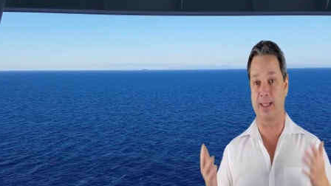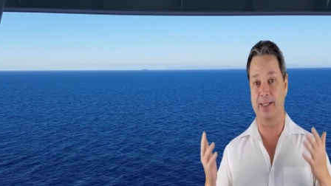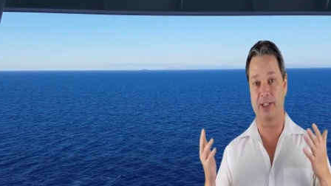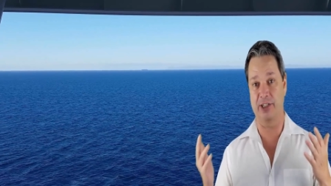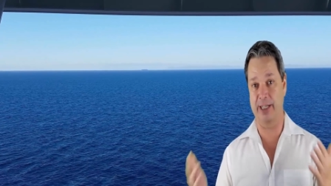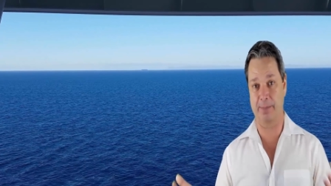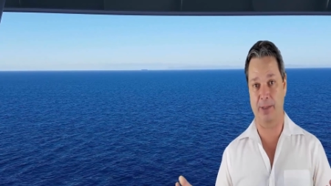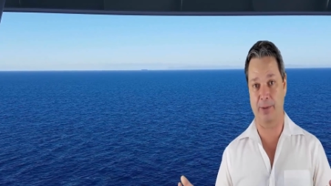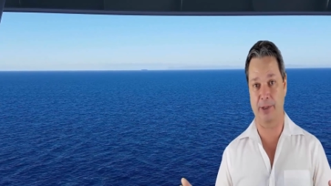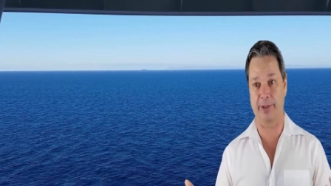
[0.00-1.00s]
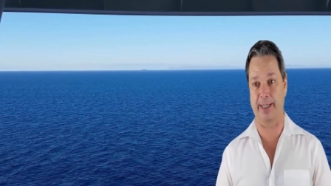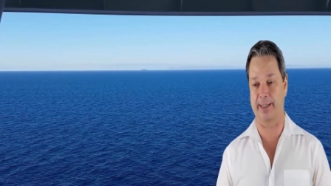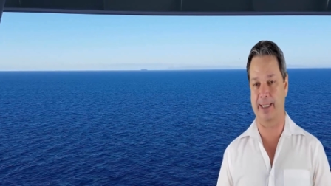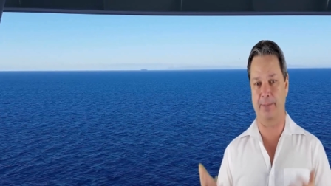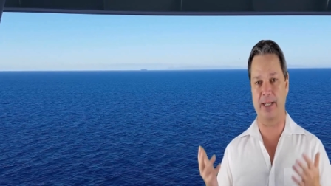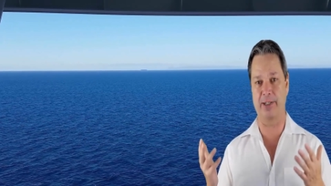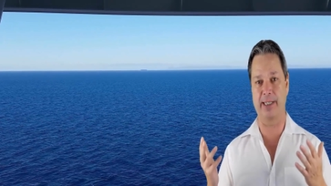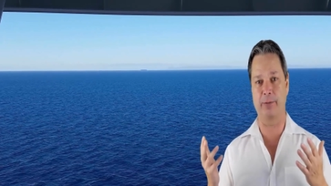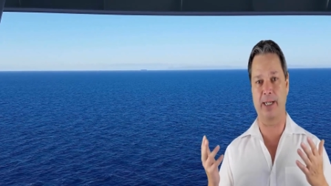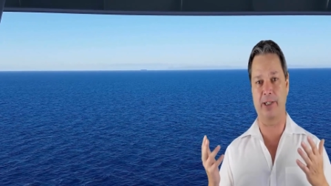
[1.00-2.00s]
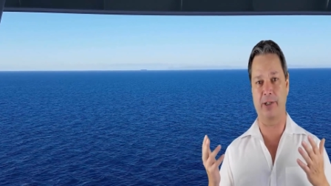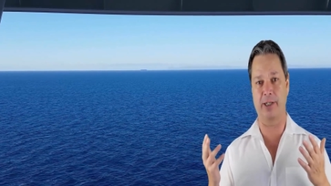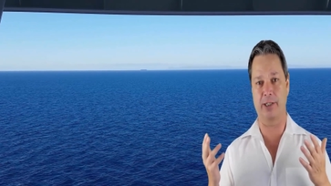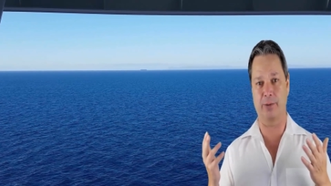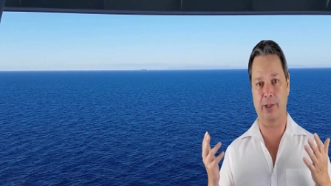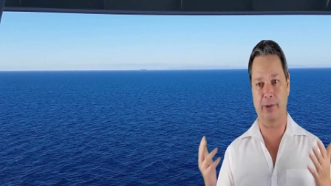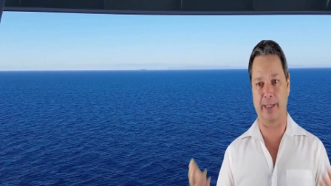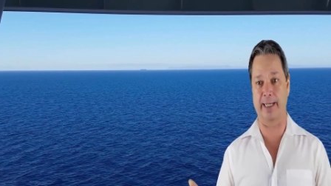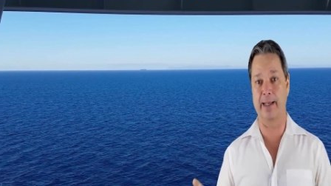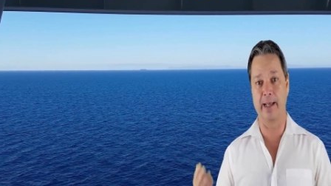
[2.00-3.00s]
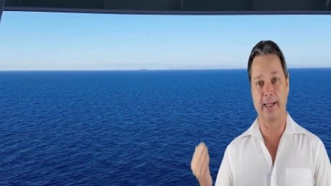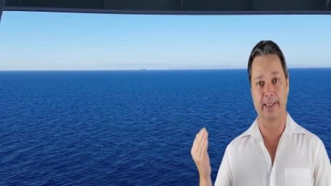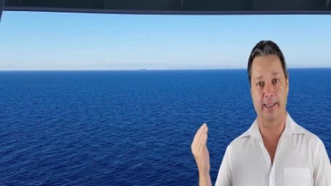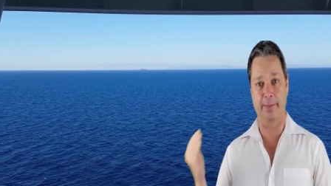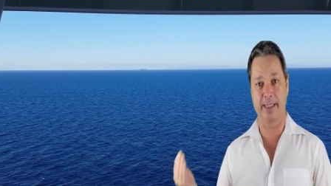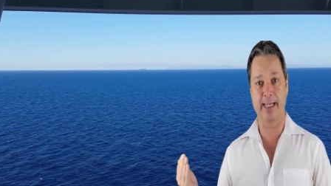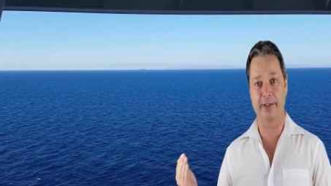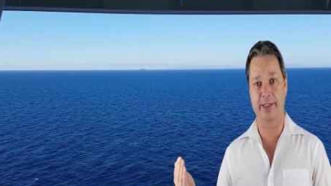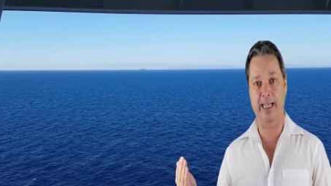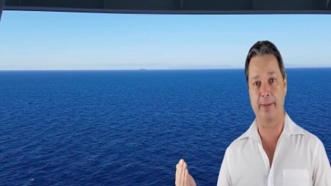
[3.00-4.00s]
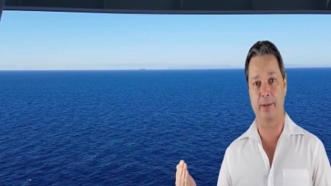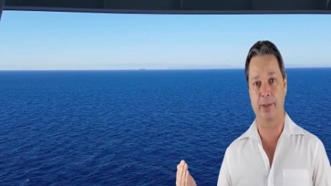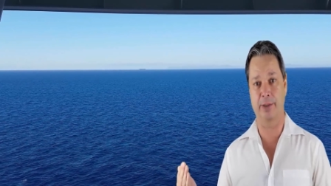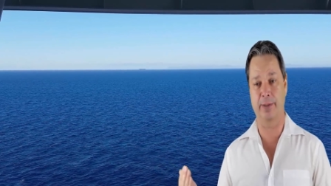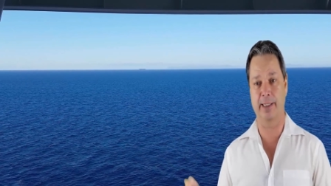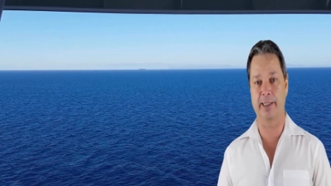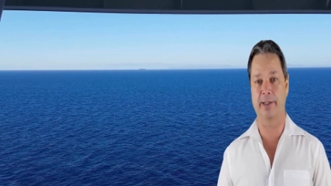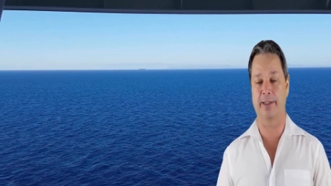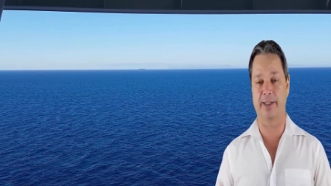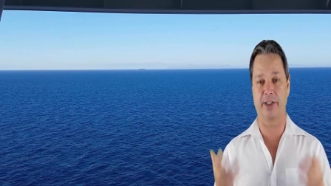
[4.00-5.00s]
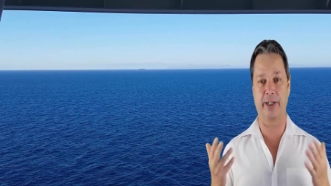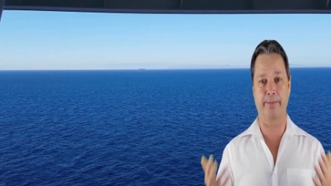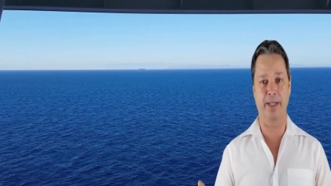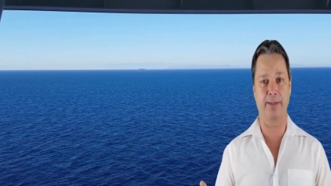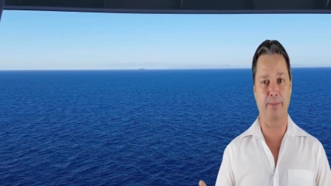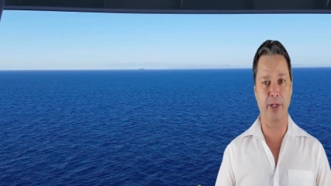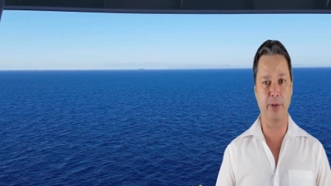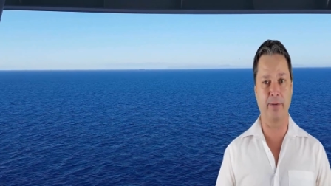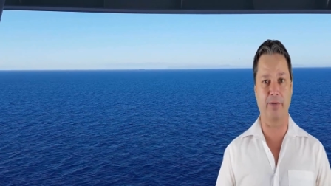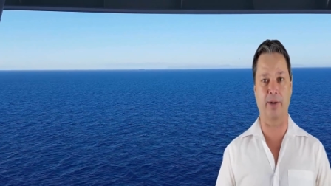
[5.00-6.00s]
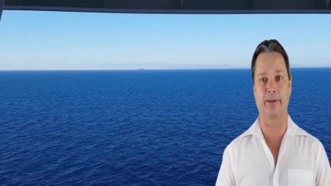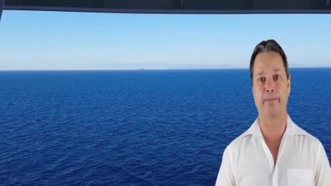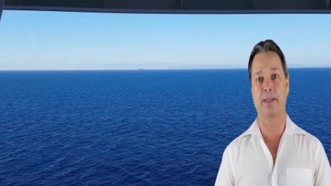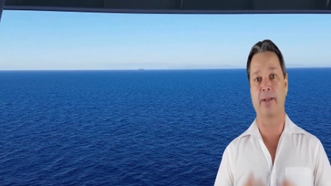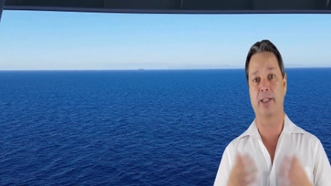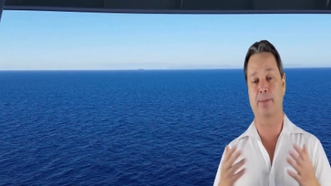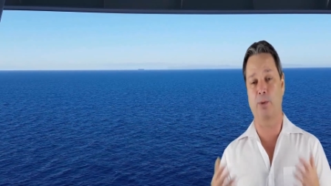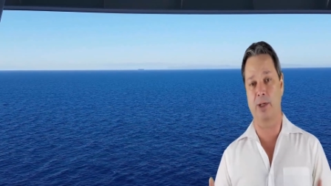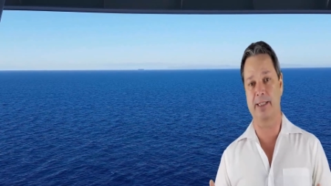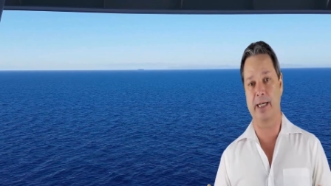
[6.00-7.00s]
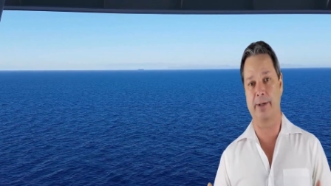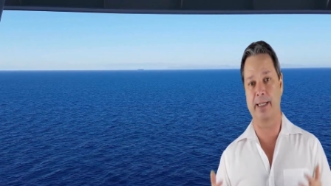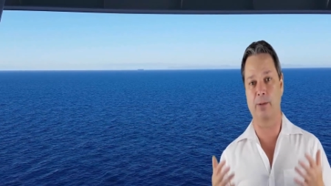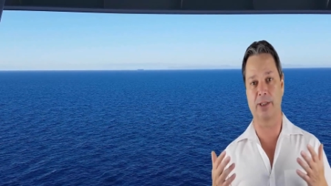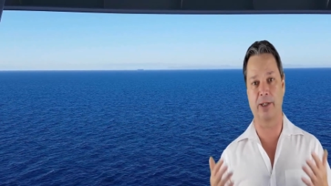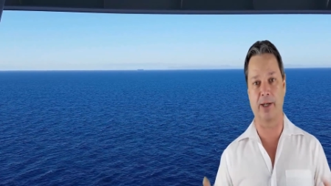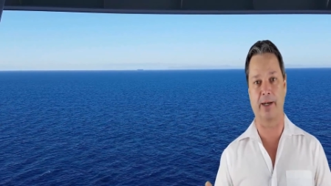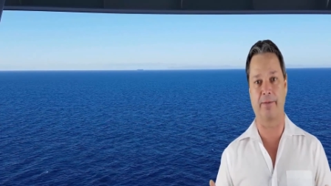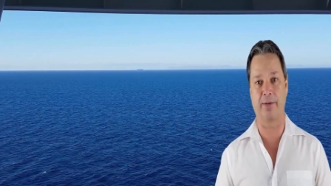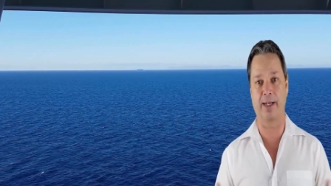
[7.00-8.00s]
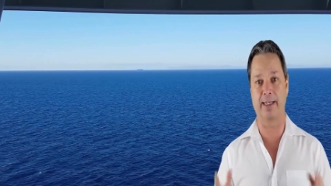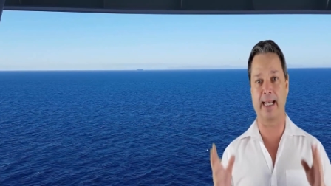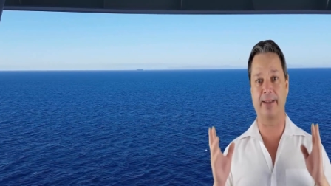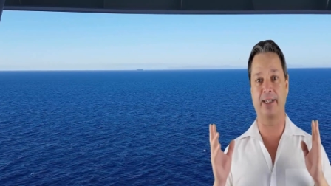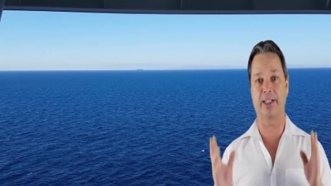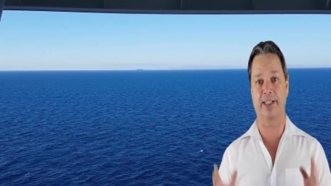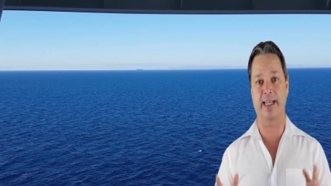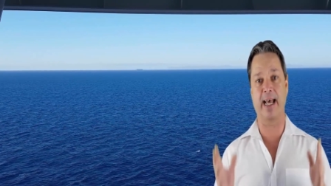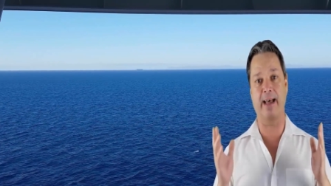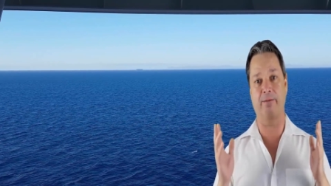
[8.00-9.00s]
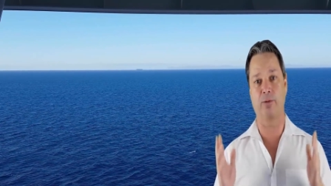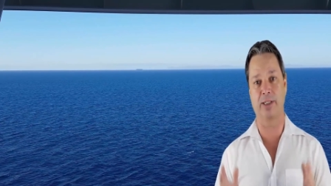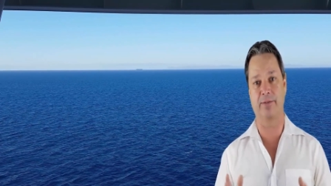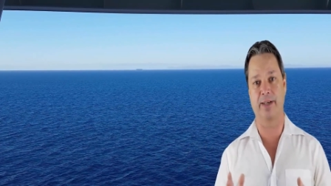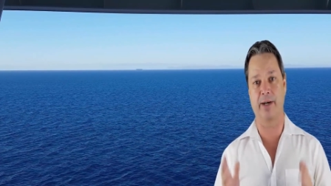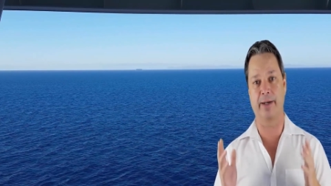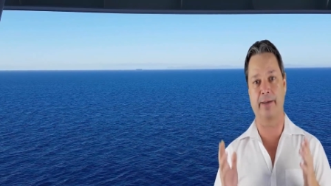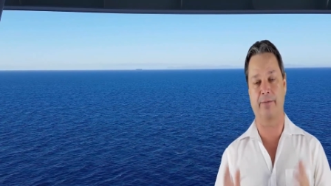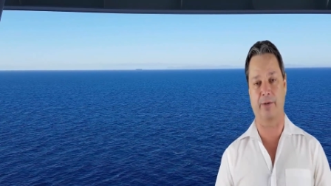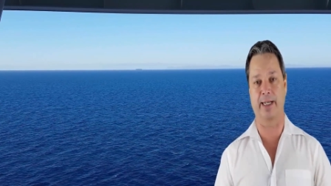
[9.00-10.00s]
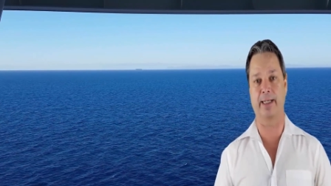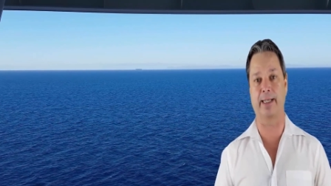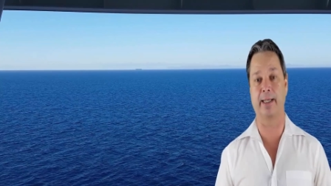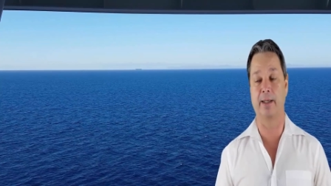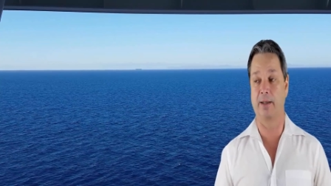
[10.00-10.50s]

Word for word: The ships were great. The specialty restaurants were great. Some of the entertainment was really good. The ship is beautiful. The sports area was a lot of fun, and the staff was very friendly.